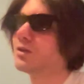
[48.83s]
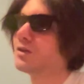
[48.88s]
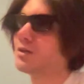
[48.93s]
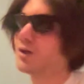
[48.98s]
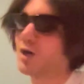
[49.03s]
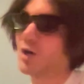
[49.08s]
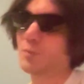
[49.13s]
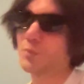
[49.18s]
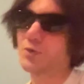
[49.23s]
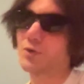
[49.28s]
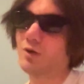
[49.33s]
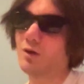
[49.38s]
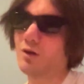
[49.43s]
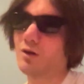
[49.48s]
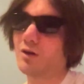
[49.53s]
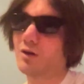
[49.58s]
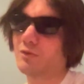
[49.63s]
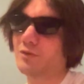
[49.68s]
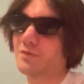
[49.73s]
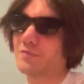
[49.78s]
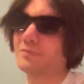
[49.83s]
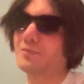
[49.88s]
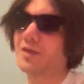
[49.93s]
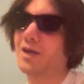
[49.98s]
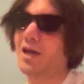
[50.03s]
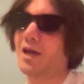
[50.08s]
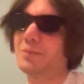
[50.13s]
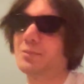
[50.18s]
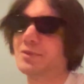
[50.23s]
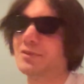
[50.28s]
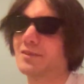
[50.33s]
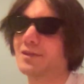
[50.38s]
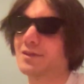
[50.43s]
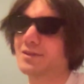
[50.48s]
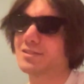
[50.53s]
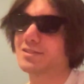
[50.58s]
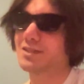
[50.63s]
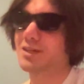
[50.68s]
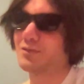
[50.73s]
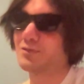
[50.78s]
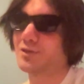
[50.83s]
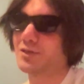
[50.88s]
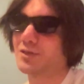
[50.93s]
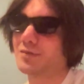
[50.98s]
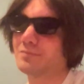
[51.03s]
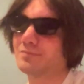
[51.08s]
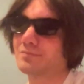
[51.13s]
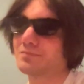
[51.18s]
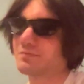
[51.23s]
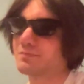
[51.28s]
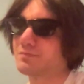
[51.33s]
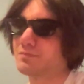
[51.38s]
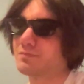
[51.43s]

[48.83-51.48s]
Hope you all have a happy Thanksgiving.